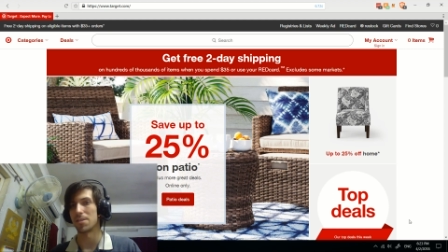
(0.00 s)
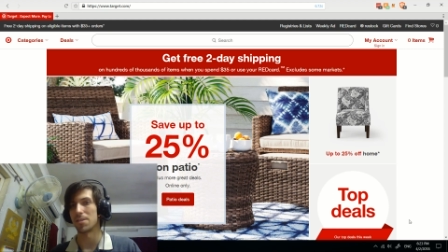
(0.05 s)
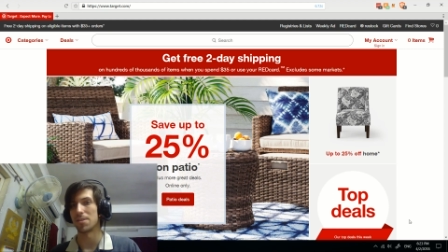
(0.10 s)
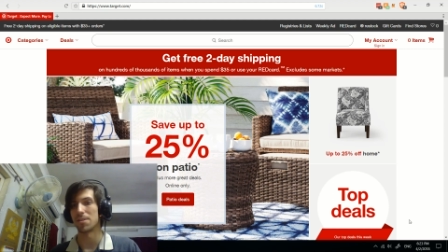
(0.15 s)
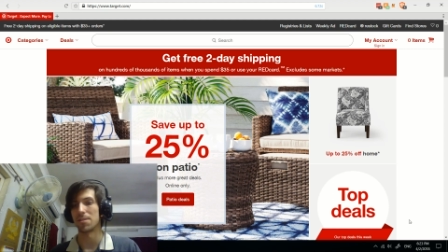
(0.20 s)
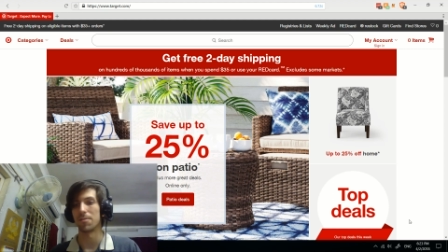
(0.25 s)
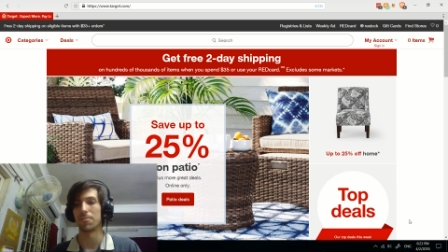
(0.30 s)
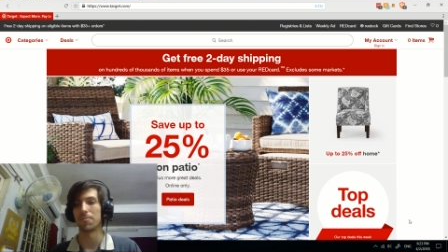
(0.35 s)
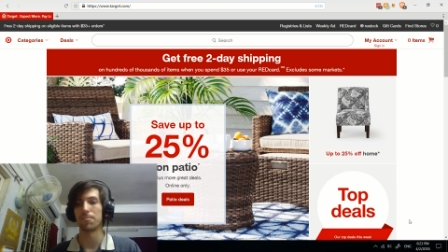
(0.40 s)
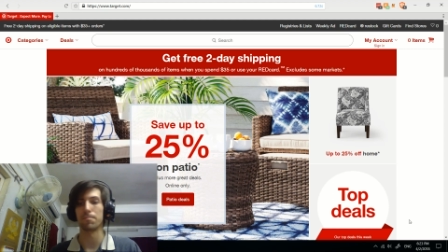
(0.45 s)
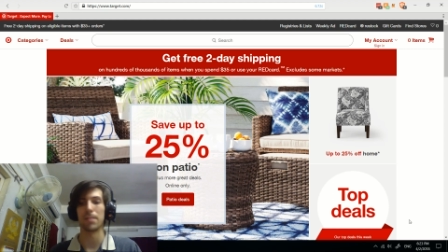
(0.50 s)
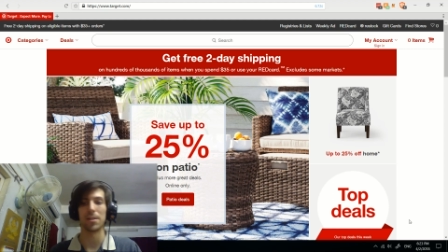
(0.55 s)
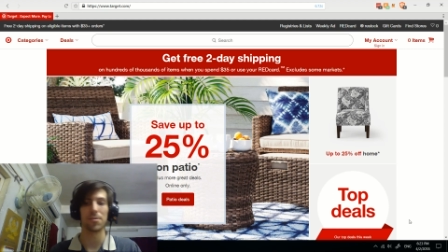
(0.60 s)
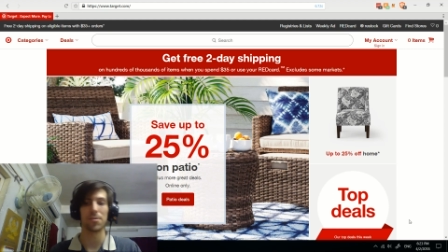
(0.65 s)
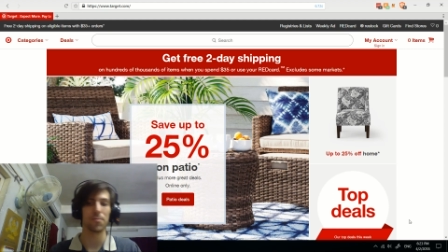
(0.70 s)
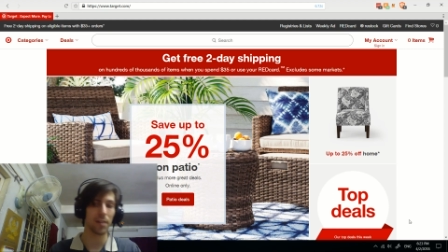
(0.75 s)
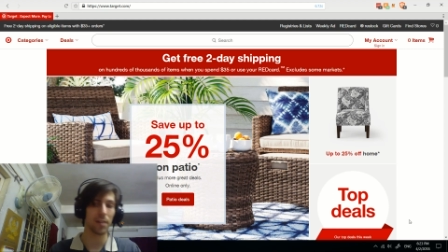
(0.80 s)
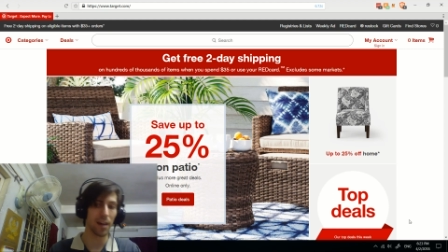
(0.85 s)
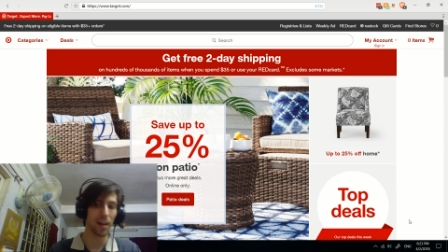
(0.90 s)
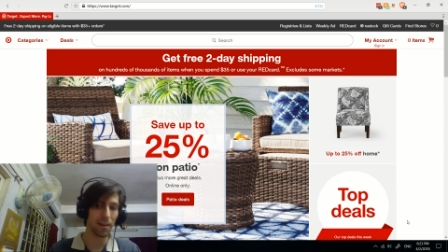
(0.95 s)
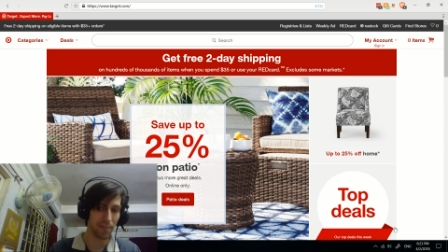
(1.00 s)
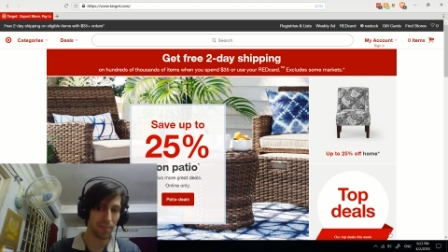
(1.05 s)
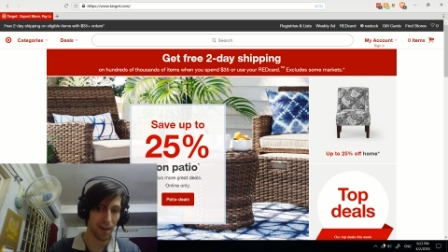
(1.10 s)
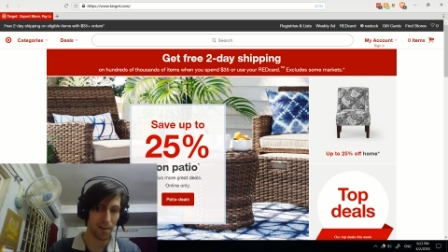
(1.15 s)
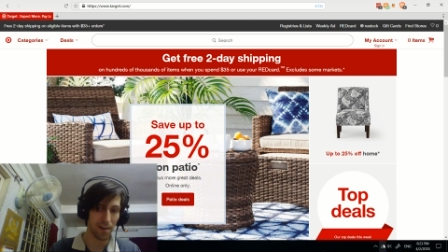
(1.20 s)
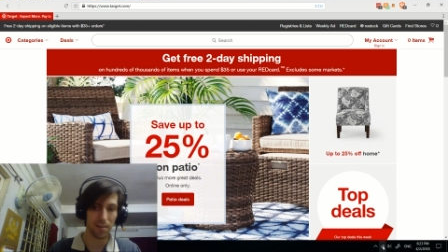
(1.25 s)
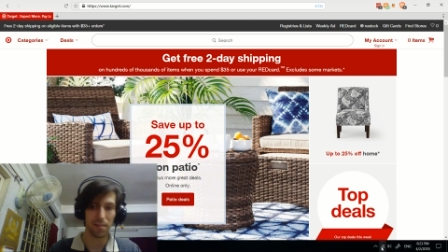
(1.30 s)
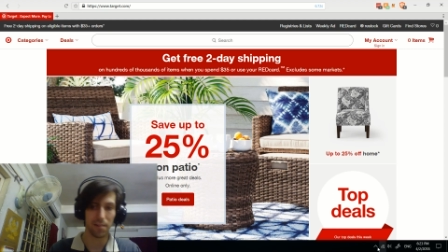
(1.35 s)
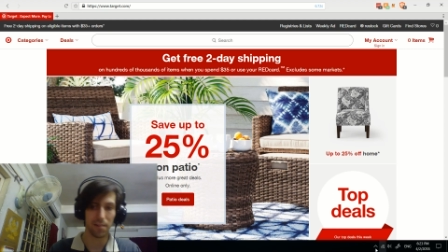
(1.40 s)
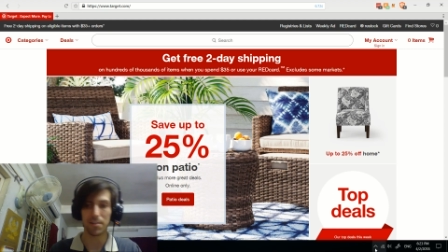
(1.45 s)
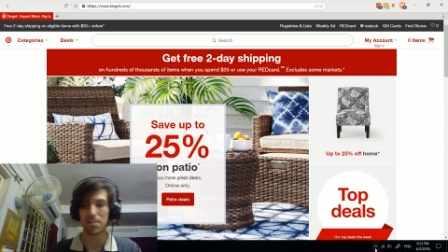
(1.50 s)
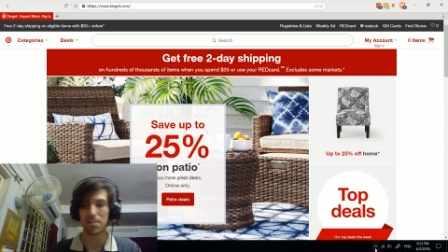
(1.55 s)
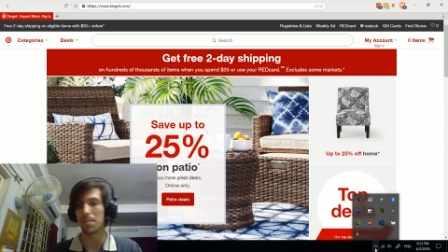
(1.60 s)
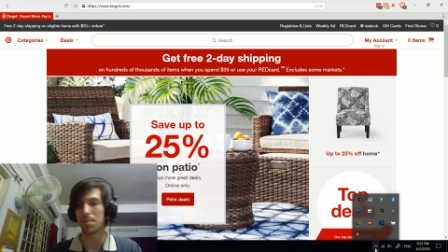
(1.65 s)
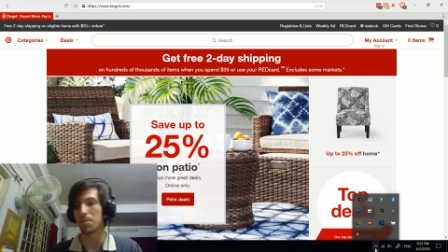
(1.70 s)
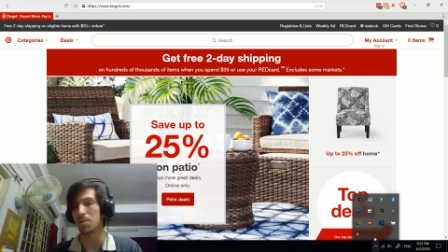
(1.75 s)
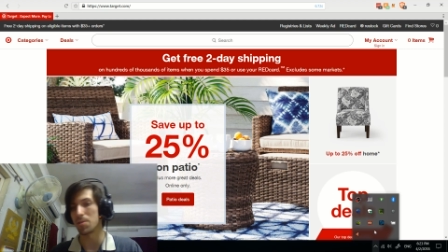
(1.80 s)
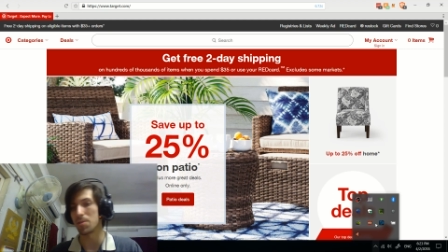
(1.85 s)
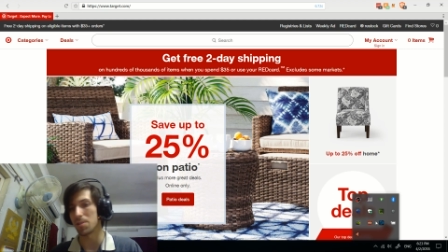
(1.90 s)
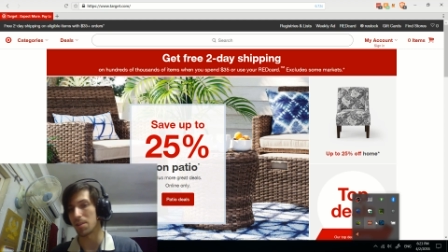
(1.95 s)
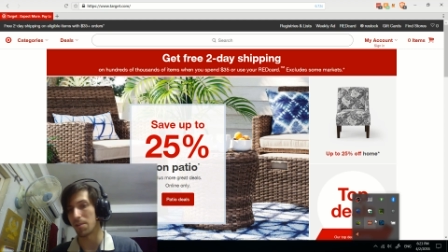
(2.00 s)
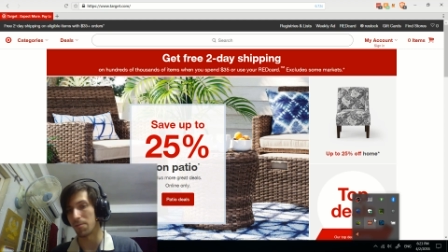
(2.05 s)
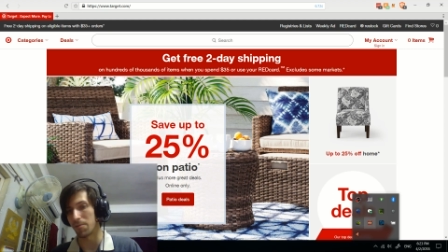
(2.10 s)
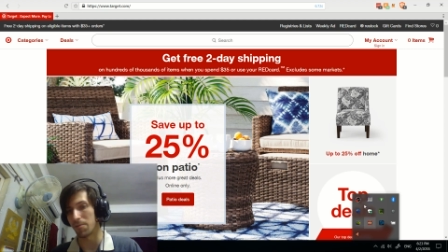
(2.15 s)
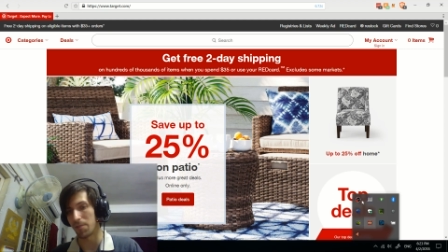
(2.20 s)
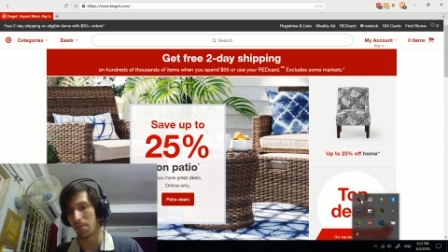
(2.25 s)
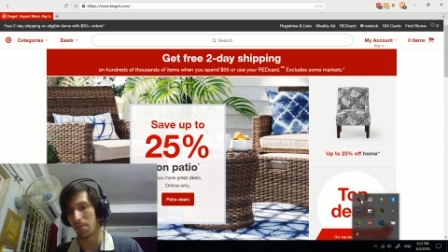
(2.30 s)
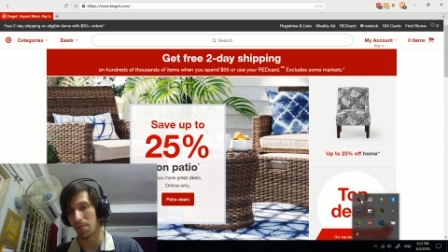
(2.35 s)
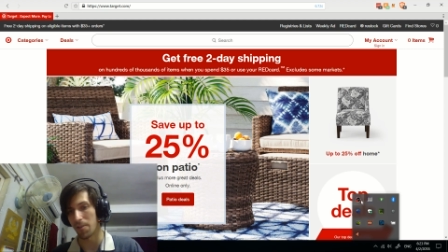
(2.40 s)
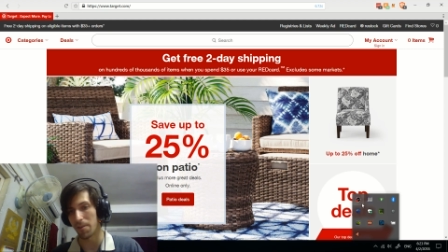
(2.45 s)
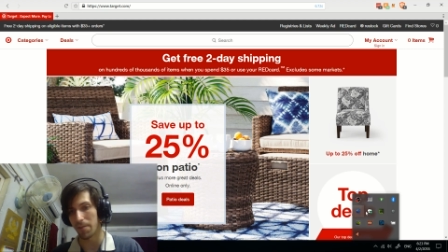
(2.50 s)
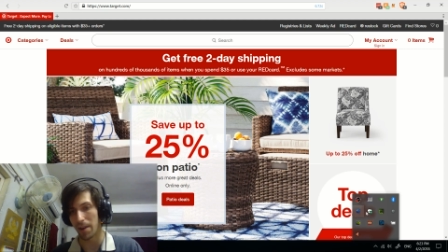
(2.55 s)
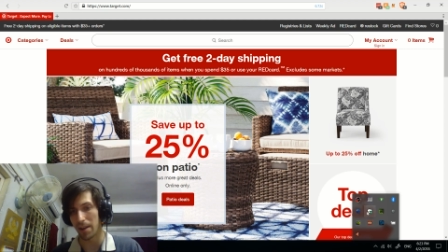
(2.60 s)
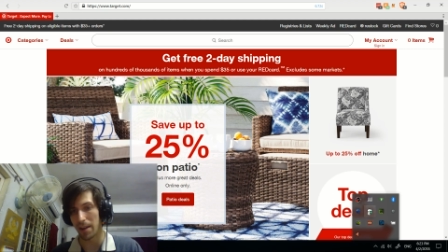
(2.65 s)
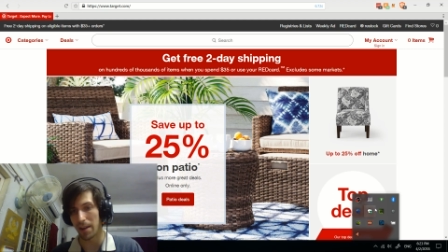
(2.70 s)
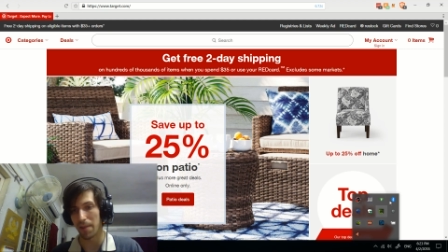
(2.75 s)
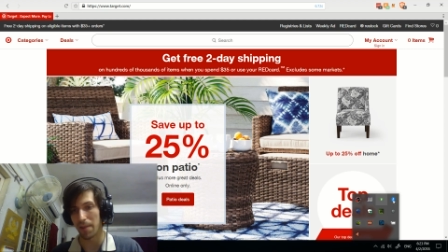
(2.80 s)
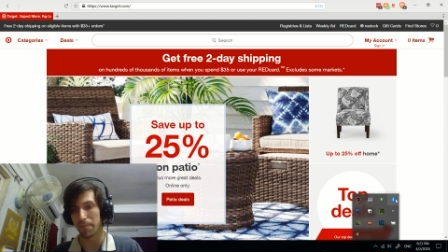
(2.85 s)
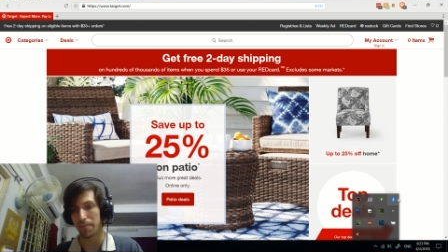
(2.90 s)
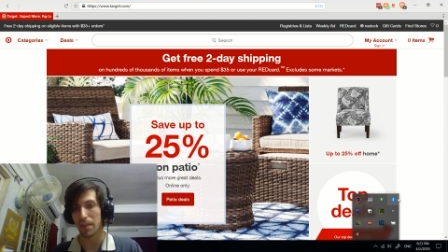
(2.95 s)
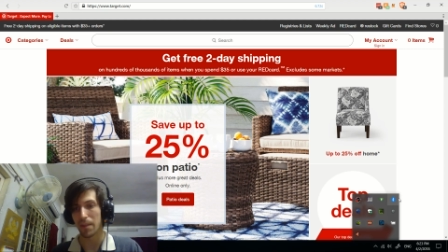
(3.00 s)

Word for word: It's the best one I found. The reason I'm using a Vera right now